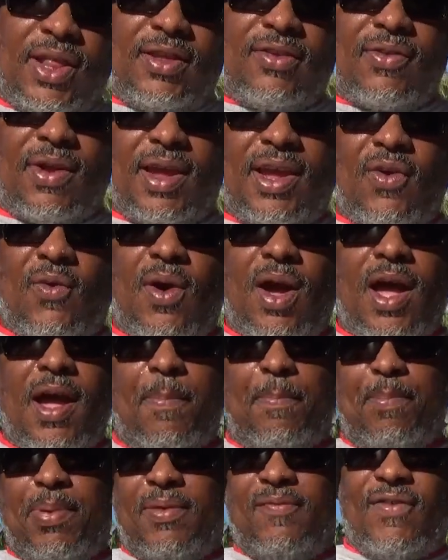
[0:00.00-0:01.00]
That's right. Go
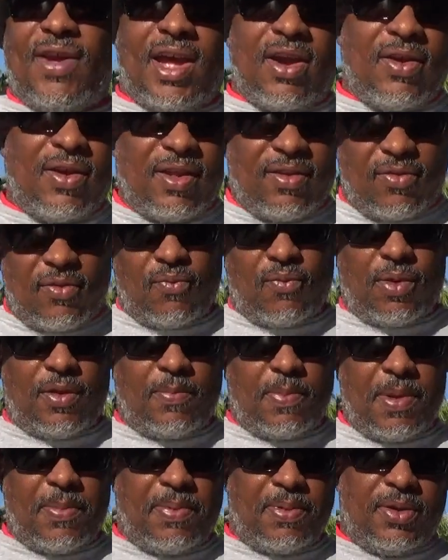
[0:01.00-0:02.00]
up in value. That's what rich
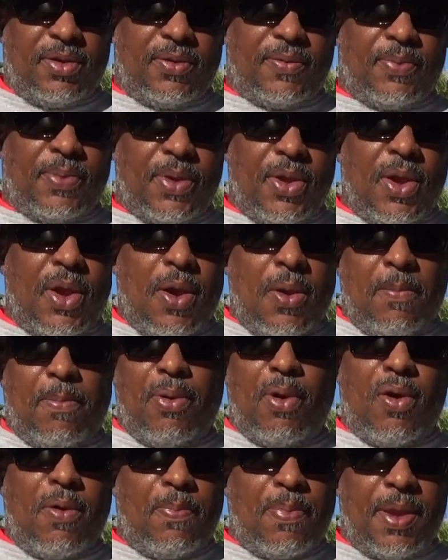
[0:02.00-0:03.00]
people do.
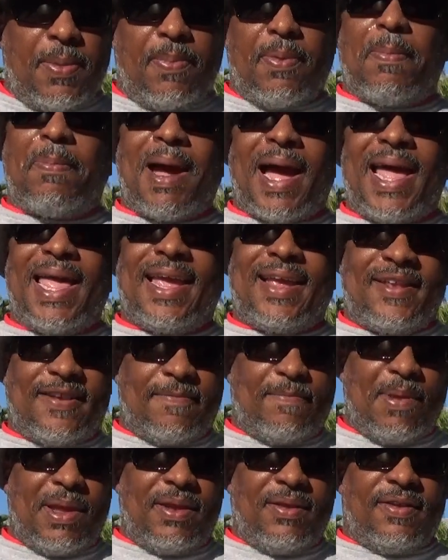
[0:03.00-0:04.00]
Poor people buy
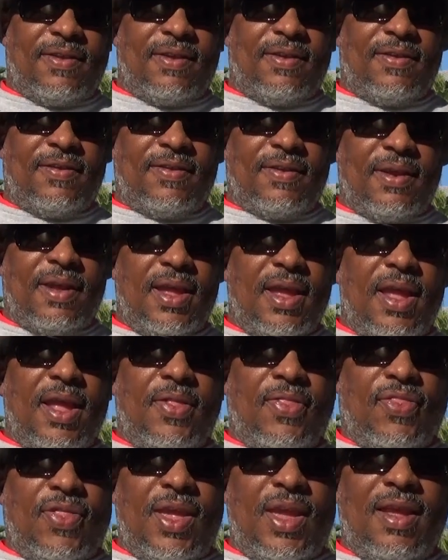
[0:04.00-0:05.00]
expenses,
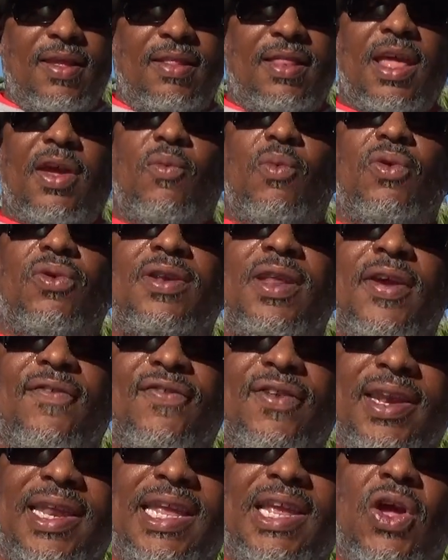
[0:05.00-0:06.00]
things that will
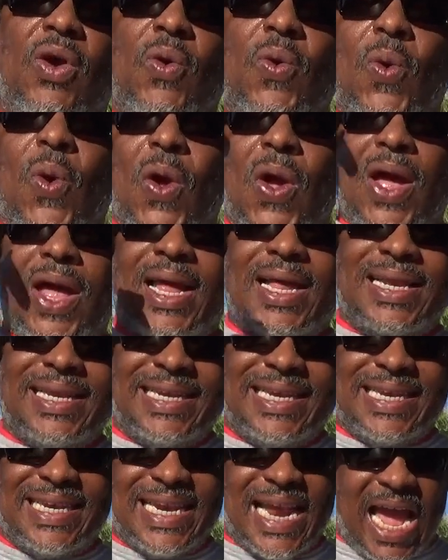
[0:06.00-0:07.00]
definitely go
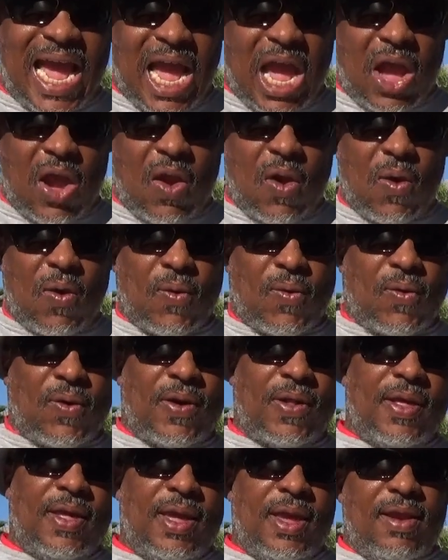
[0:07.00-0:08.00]
down
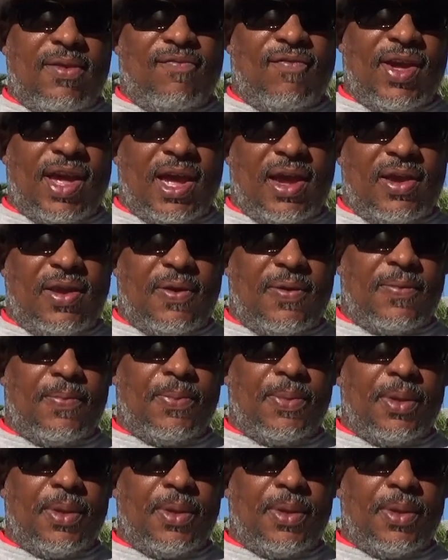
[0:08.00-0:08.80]
in value.